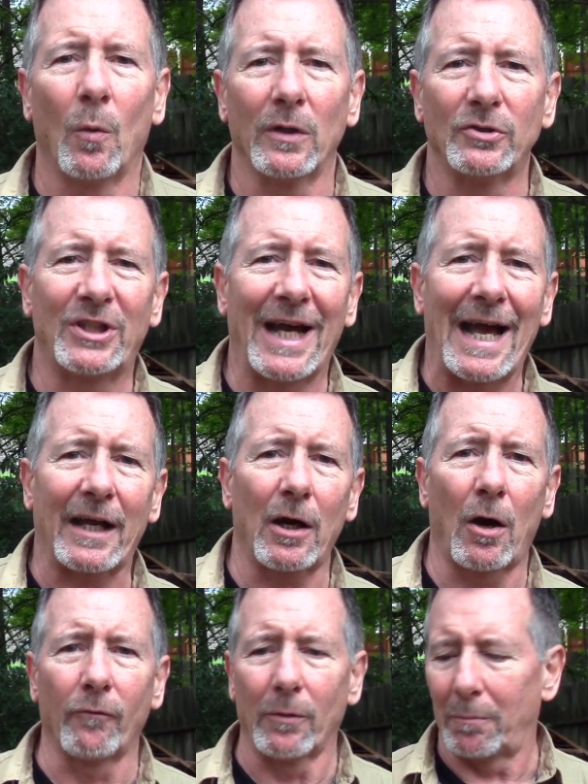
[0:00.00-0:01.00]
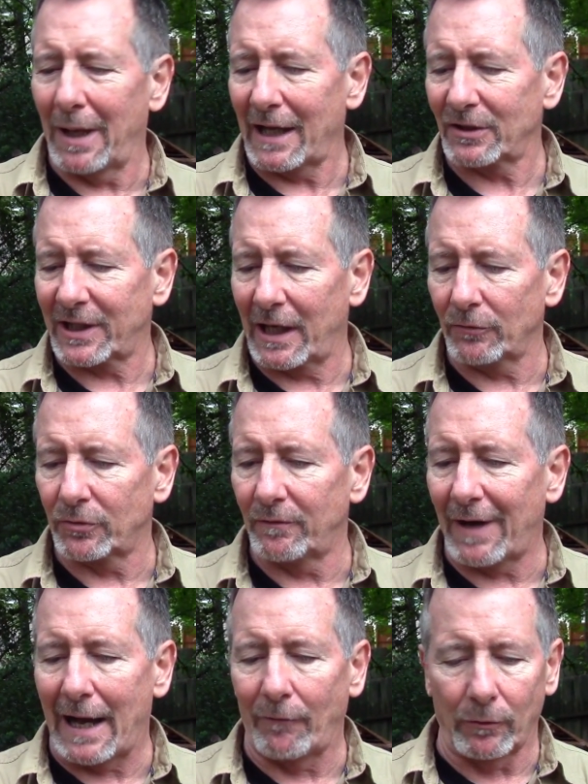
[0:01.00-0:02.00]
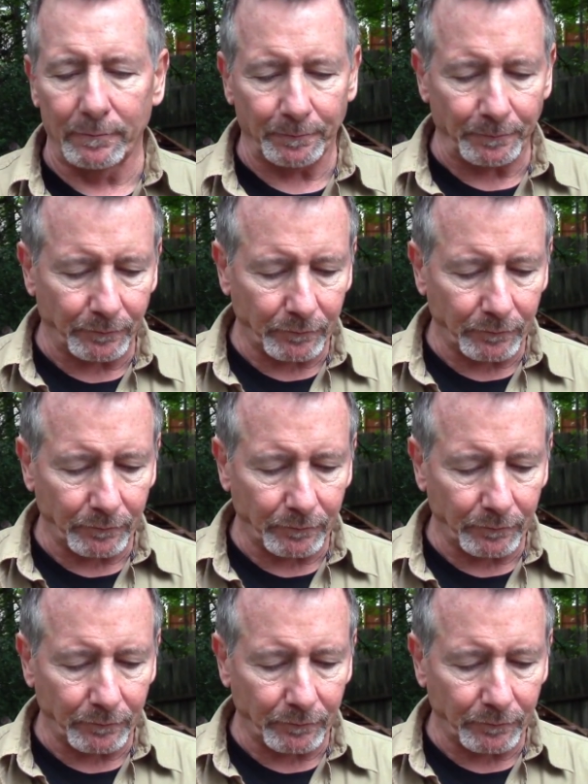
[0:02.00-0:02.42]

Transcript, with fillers: Well, Jack over at Black Scout Survival